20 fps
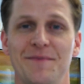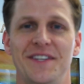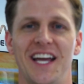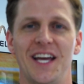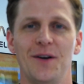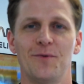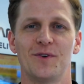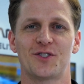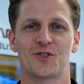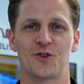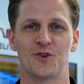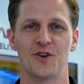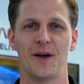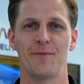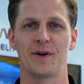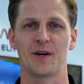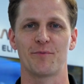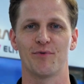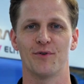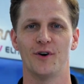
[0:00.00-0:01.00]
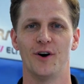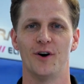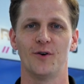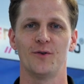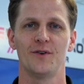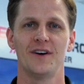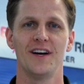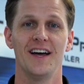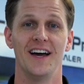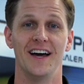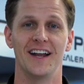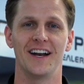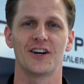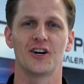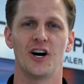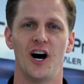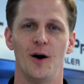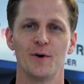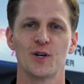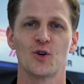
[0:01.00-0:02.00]
Dane with Ceramic Pro, and a
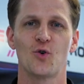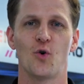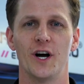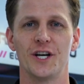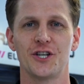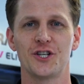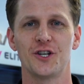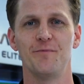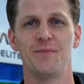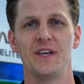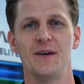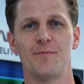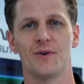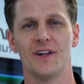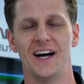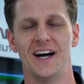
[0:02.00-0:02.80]
common question people